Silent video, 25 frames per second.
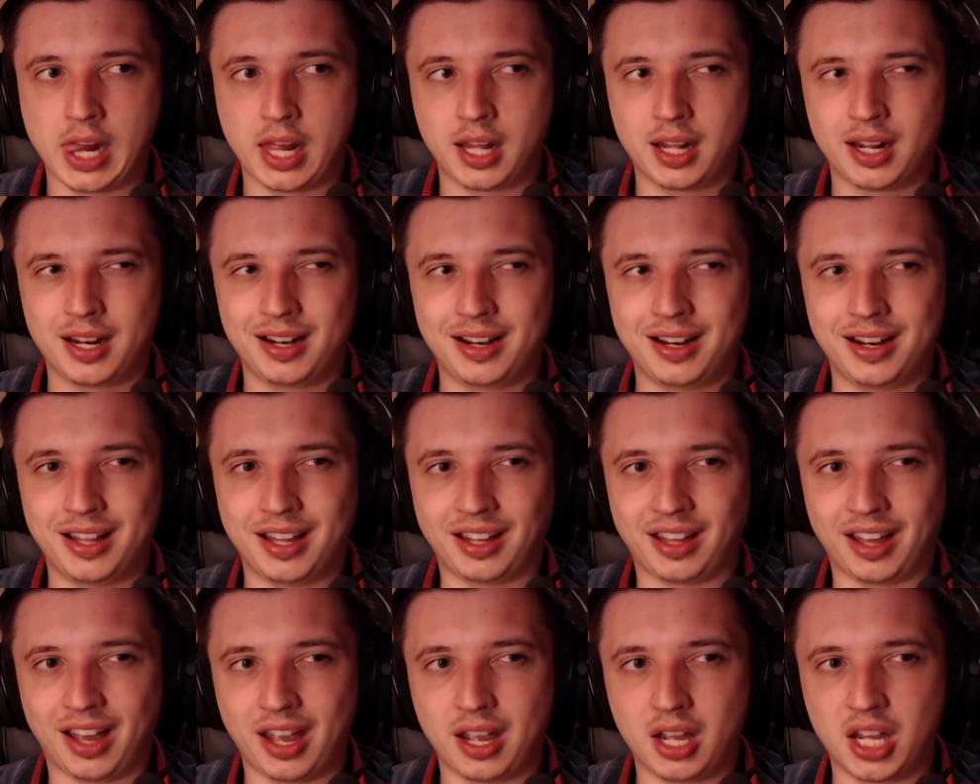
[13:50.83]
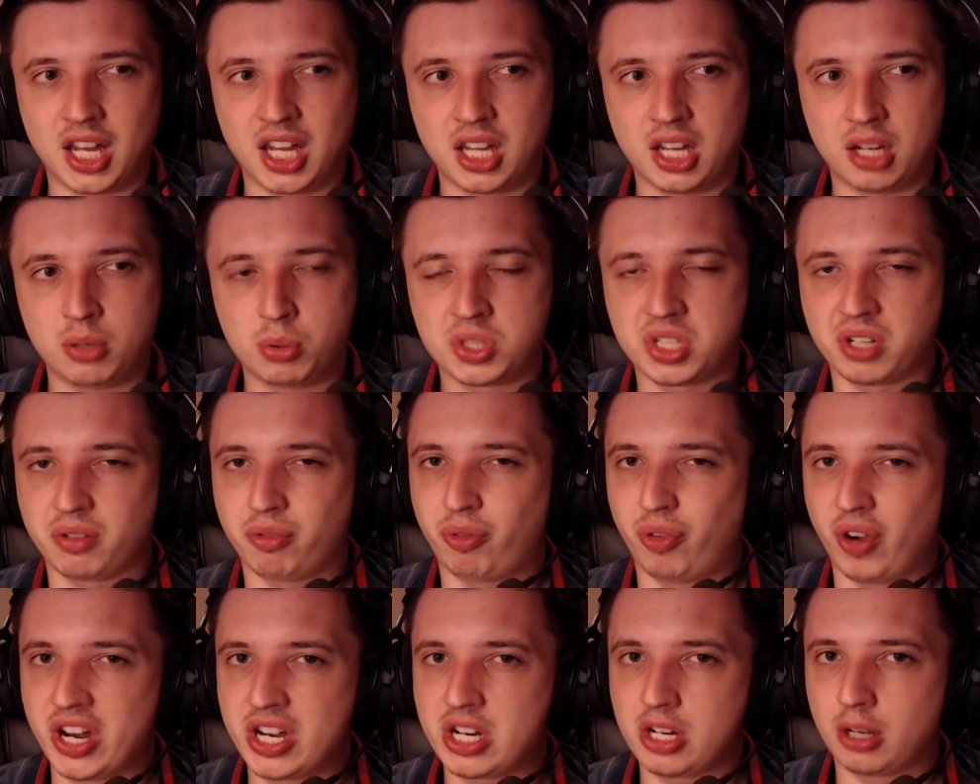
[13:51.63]
like, I was
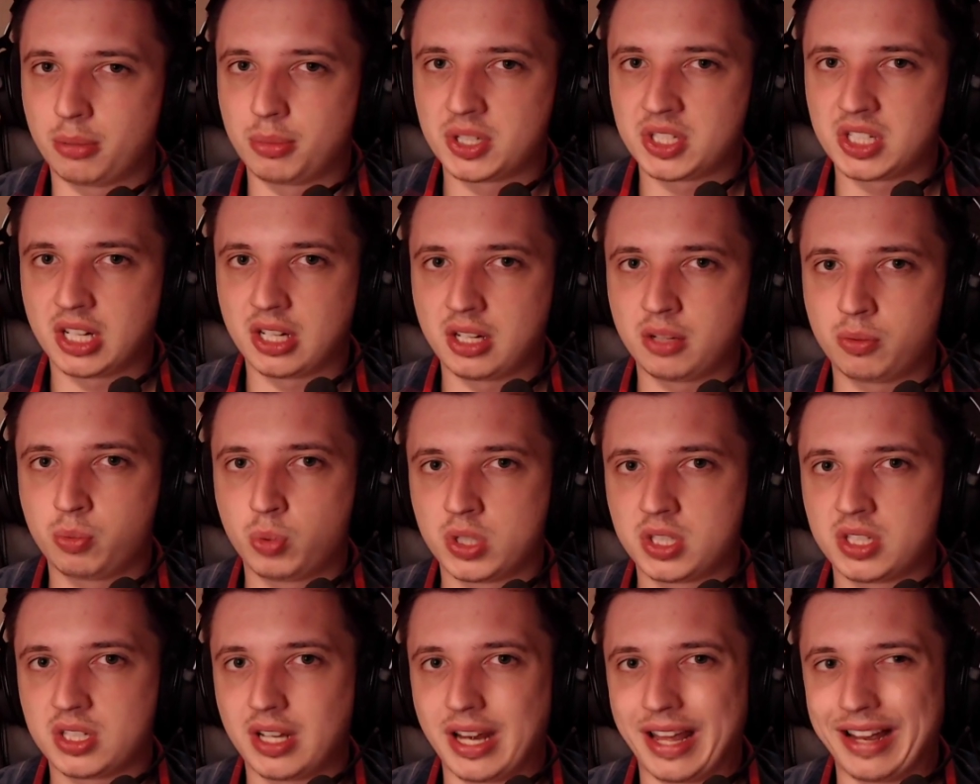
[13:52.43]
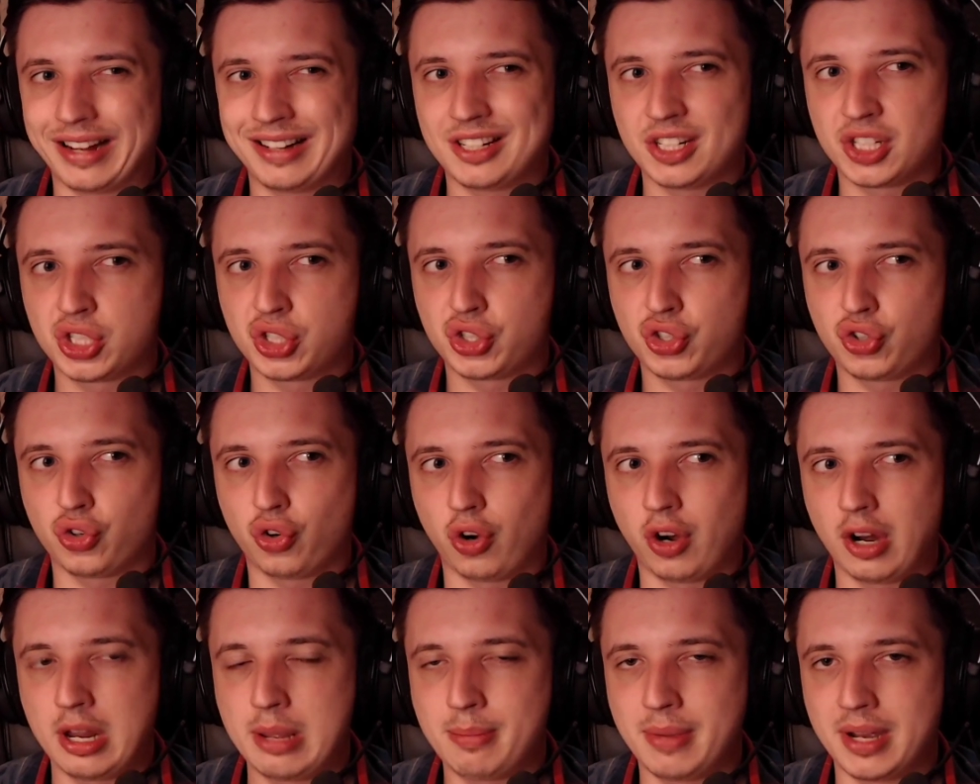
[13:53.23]
afraid almost that it would like
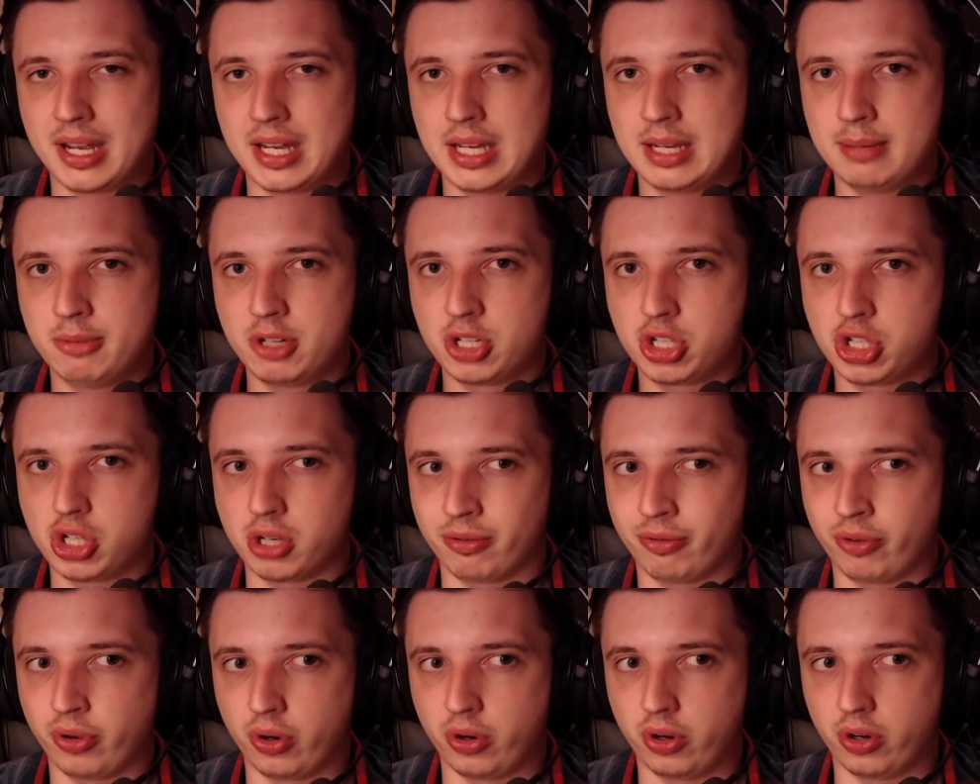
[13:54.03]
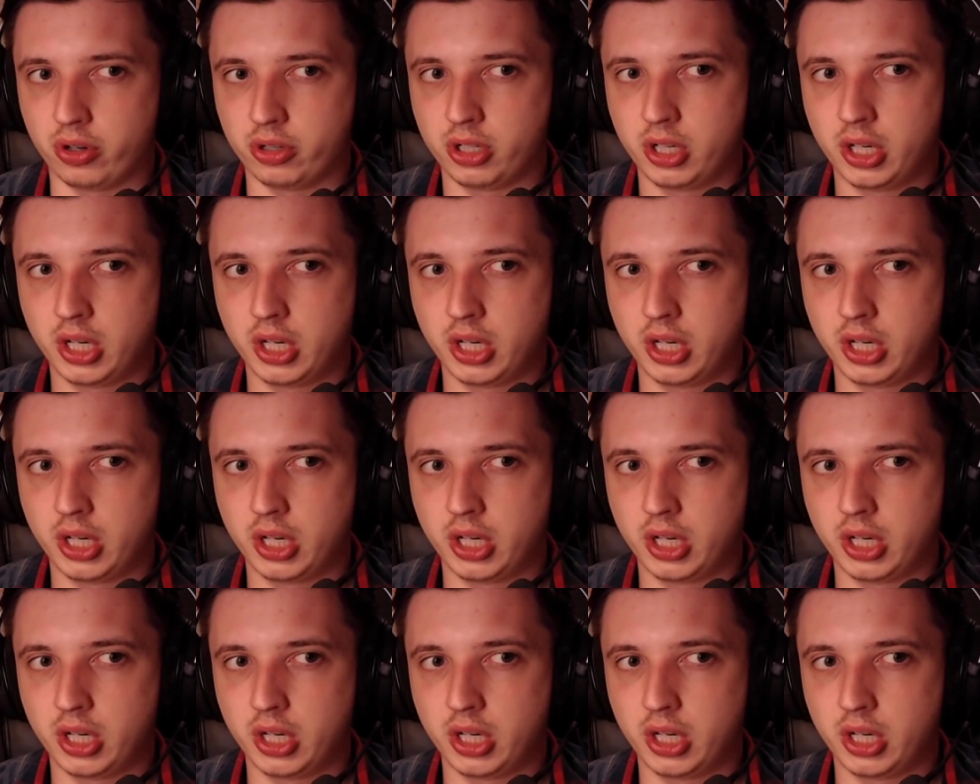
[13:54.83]
destroy my image of her.